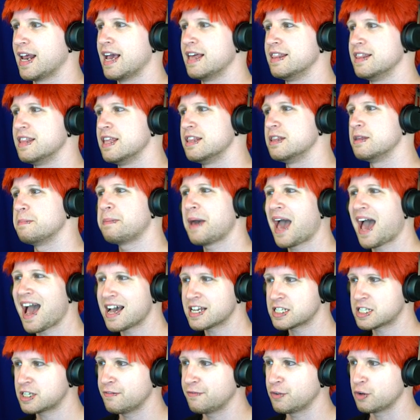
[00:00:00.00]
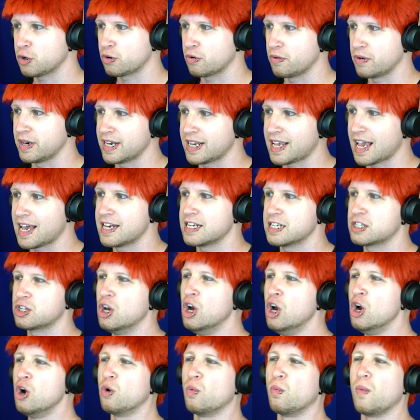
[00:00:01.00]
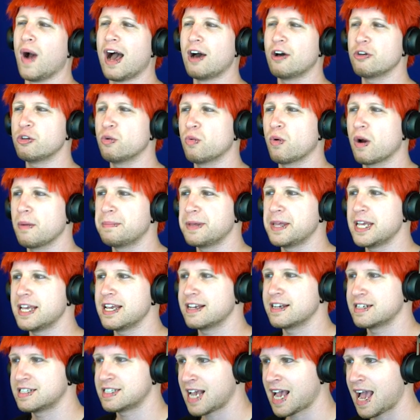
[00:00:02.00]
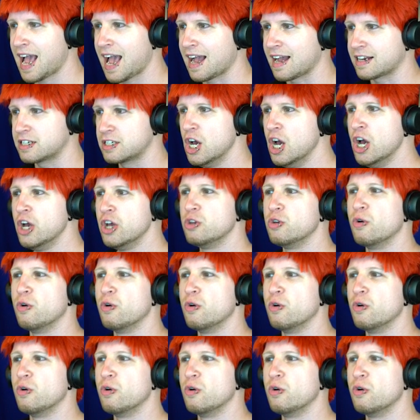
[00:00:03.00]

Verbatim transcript: And then the passive you're going to get is while you are being attacked,